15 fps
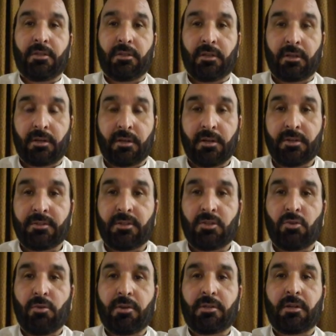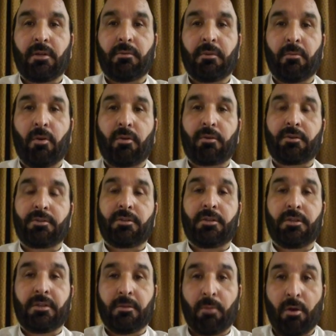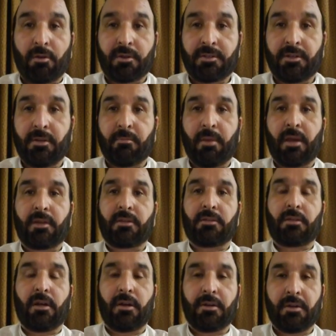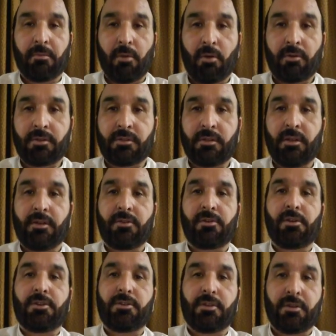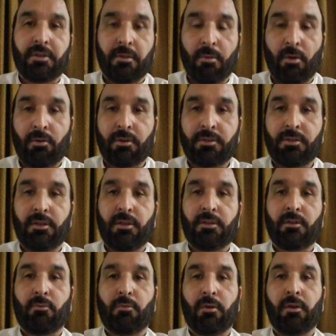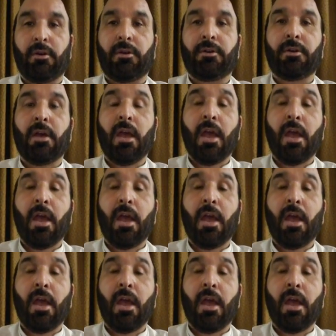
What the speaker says: the current situation of democracy, democracy in Pakistan, democracy in region, democracy in the world,